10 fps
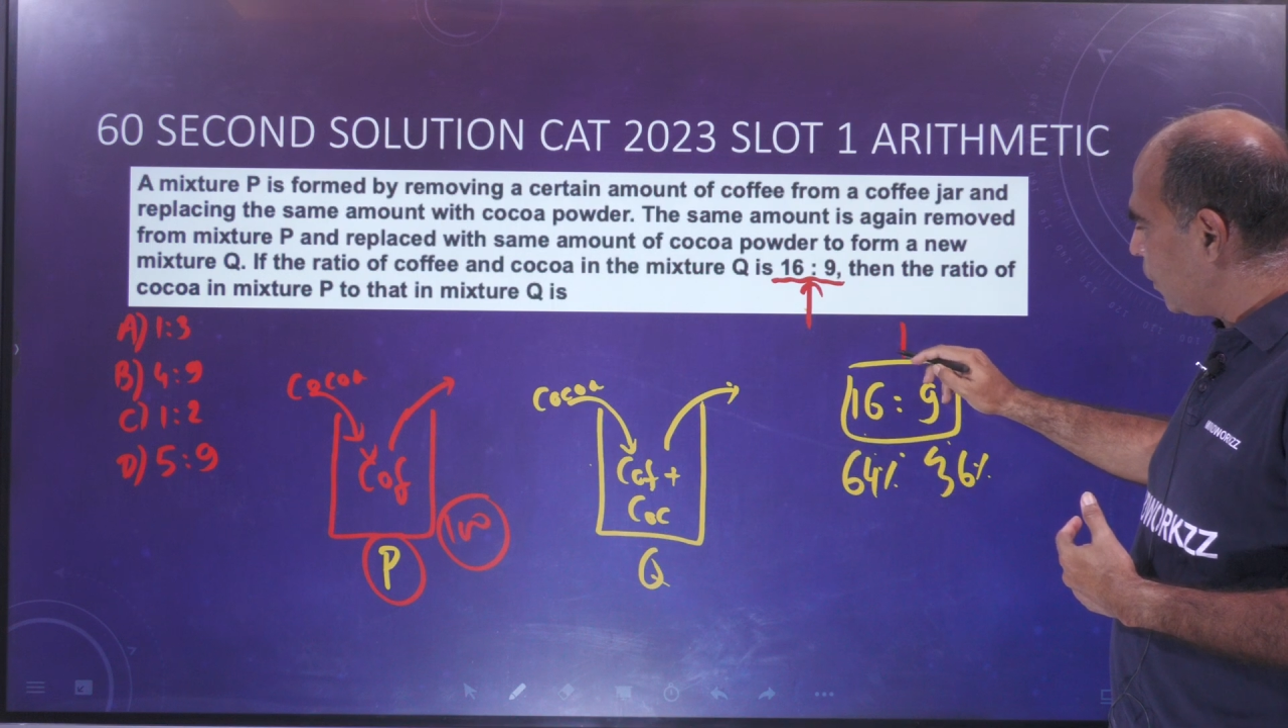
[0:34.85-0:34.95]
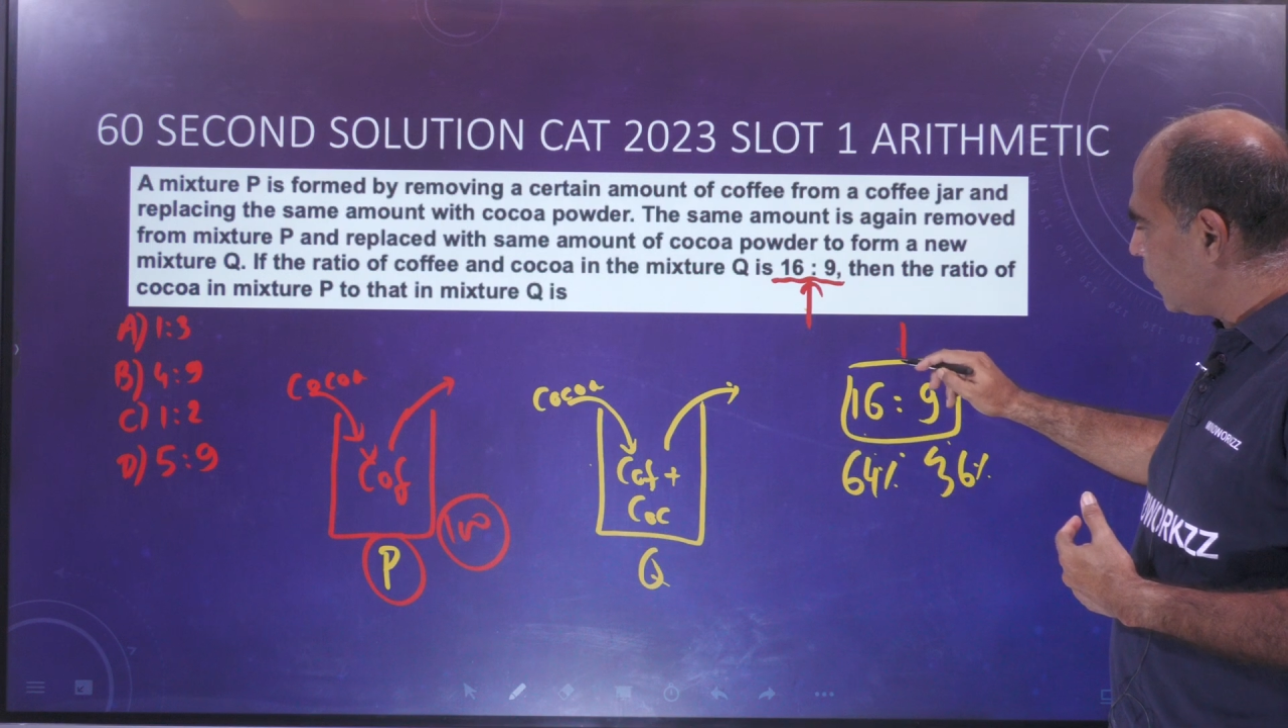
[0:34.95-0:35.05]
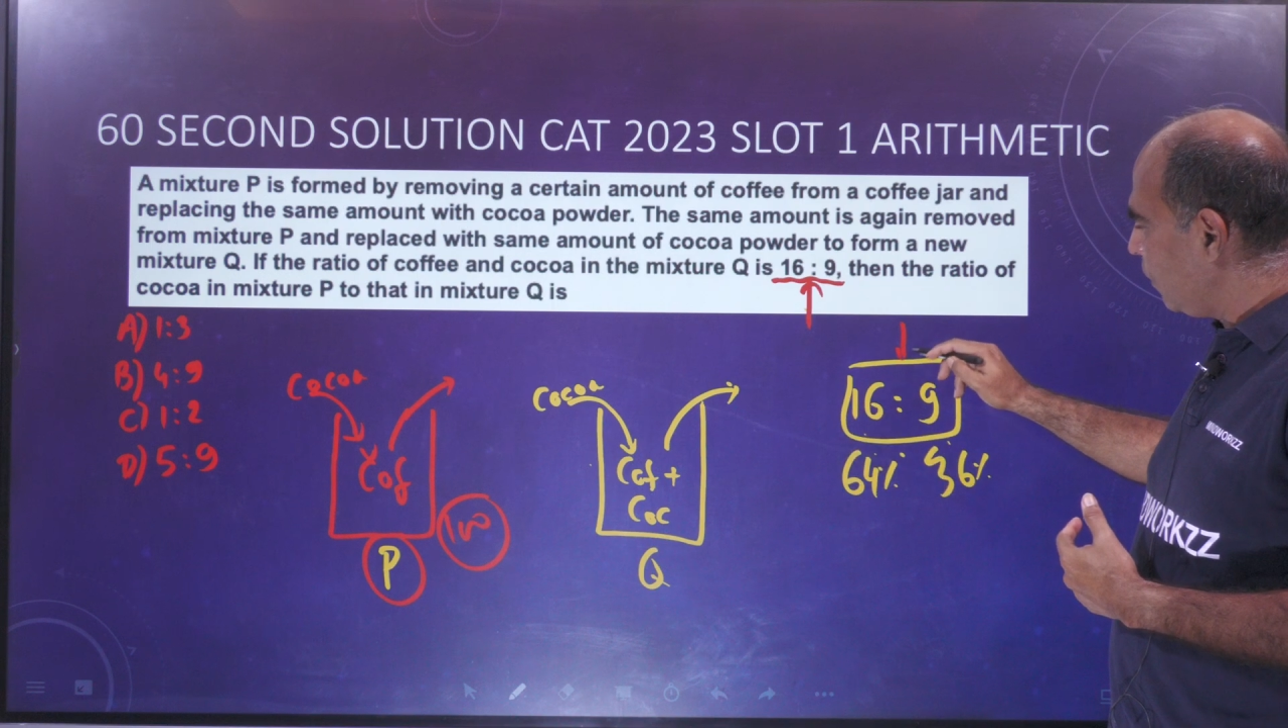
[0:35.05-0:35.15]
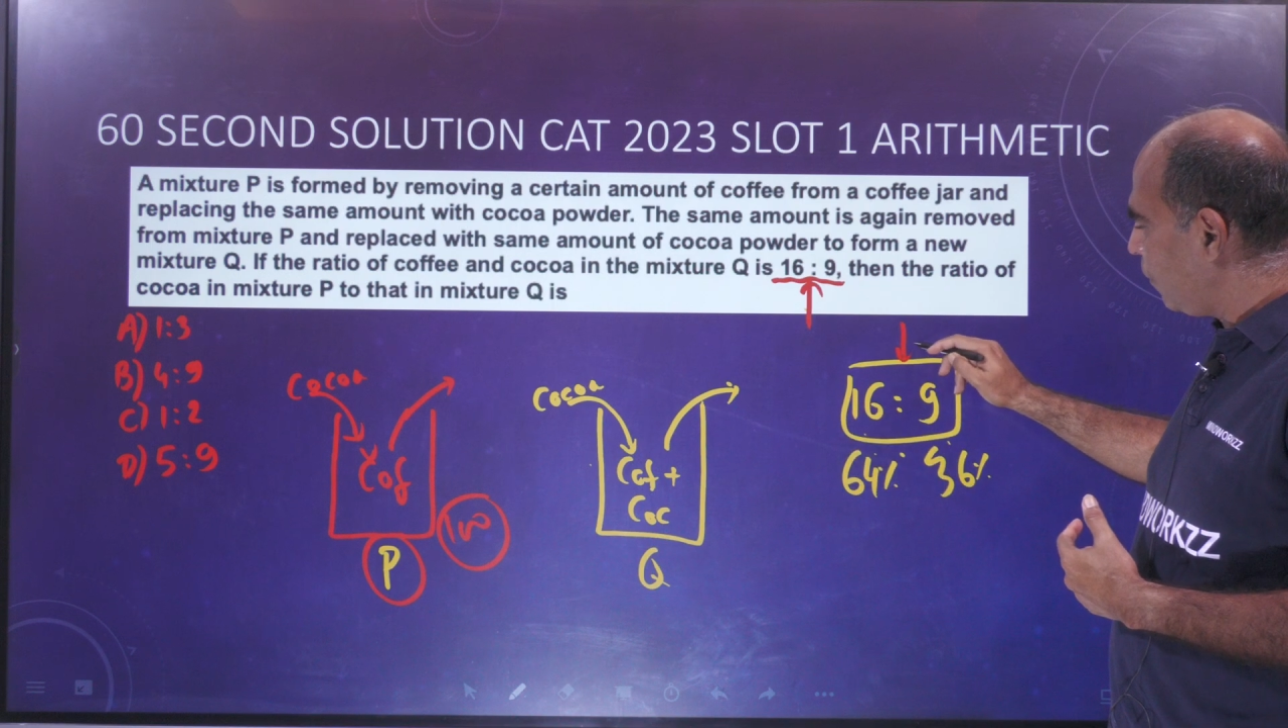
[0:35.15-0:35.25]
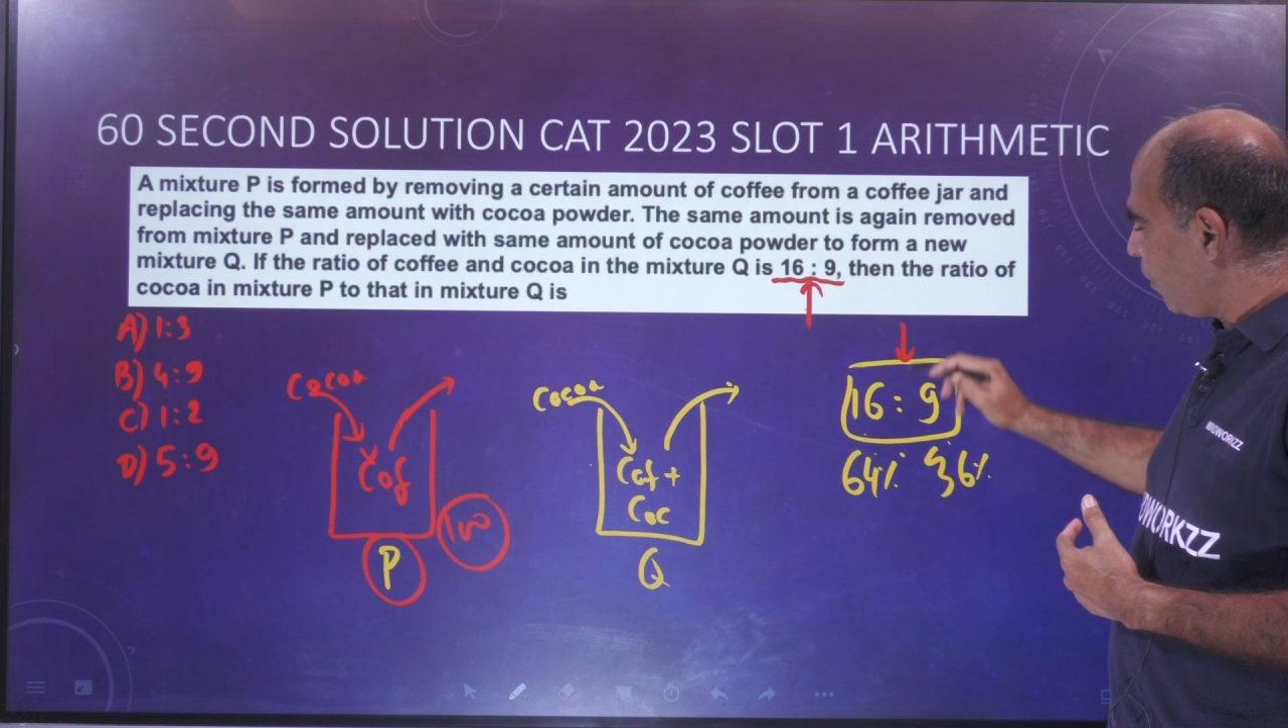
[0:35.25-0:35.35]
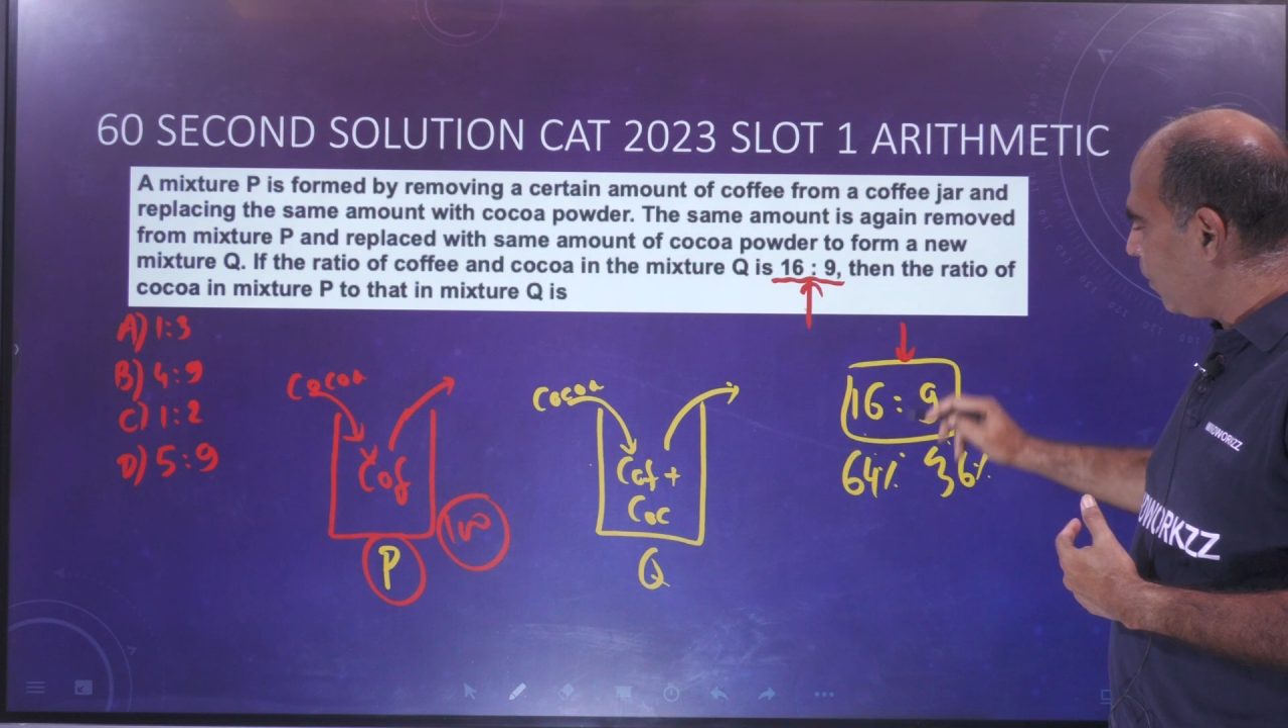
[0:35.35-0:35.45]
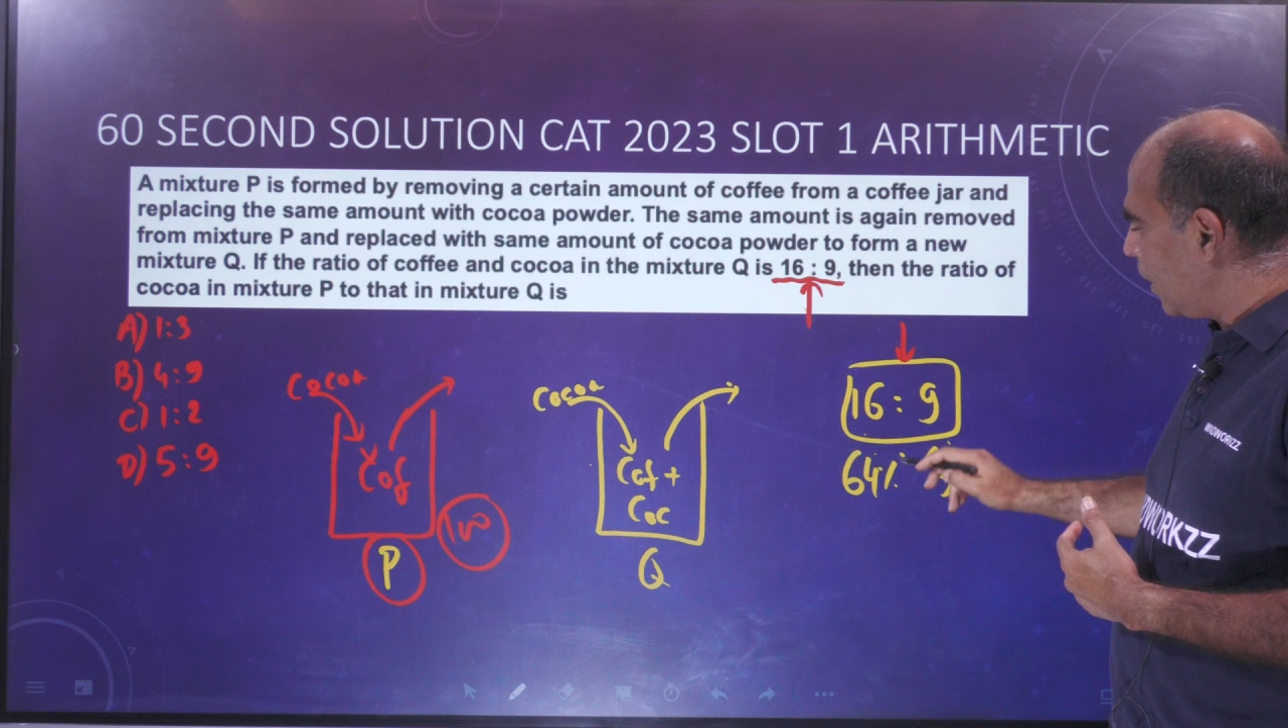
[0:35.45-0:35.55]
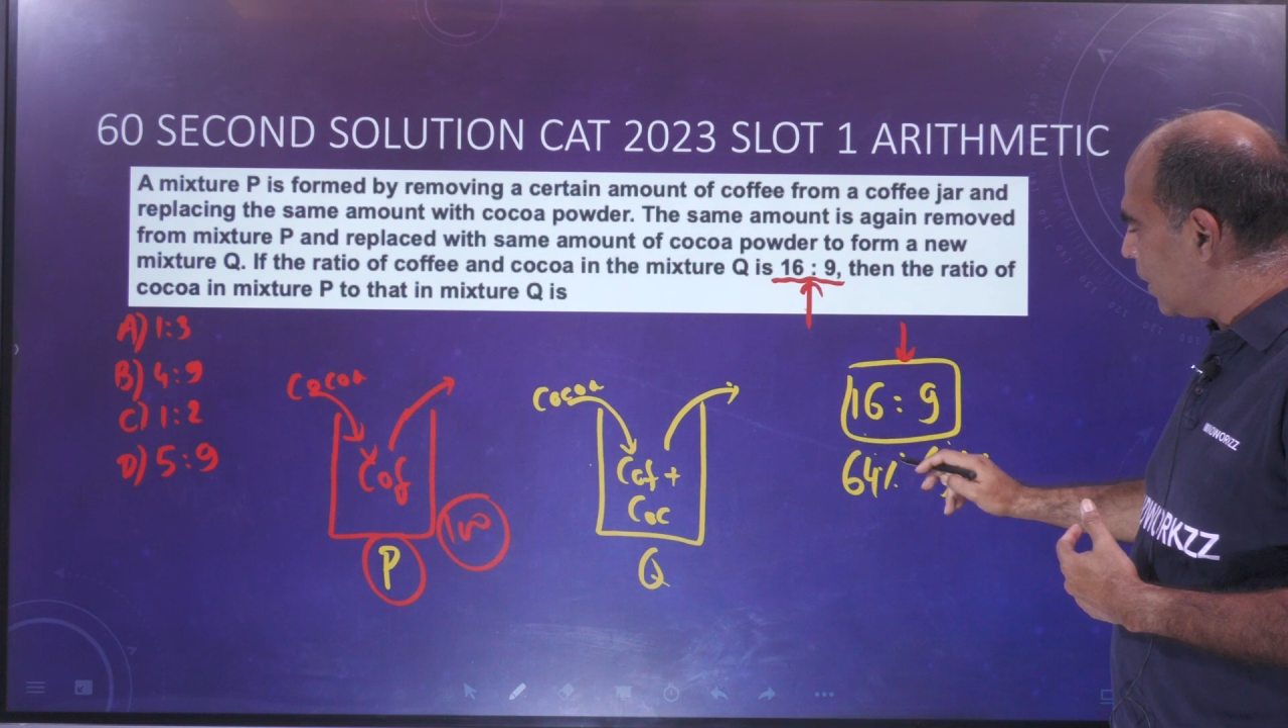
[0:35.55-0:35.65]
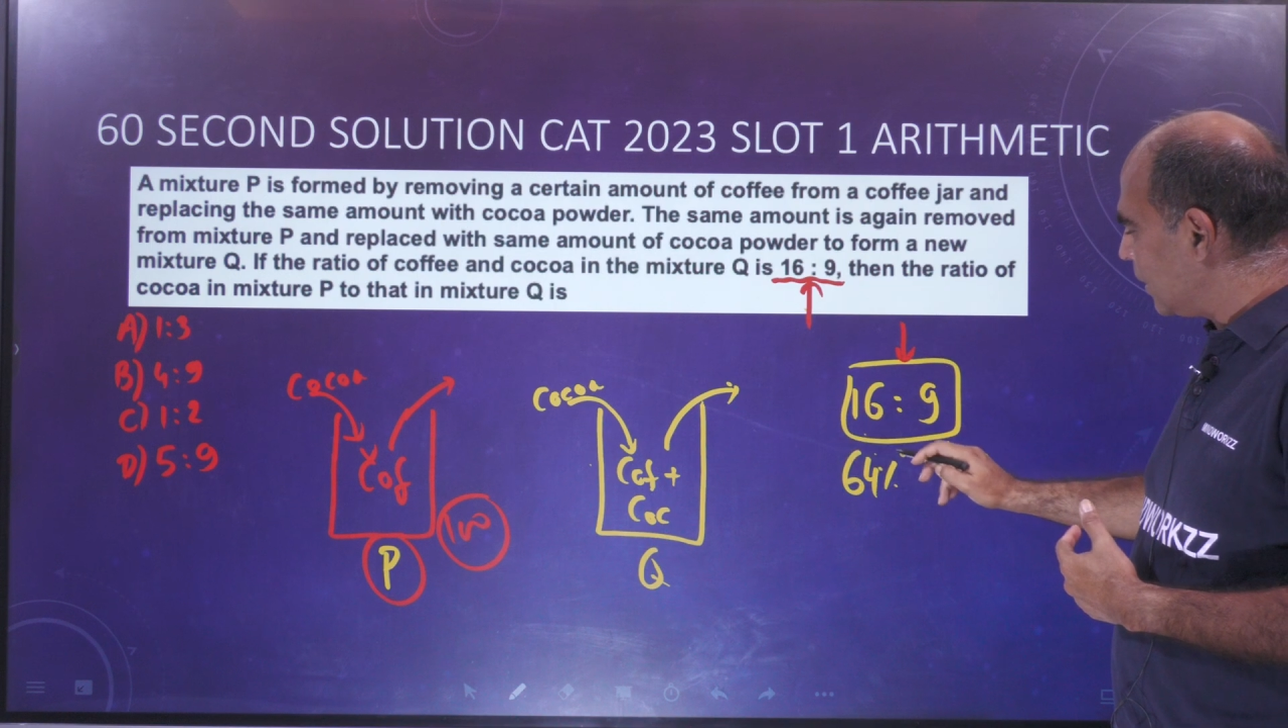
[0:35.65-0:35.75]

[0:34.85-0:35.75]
perceive from here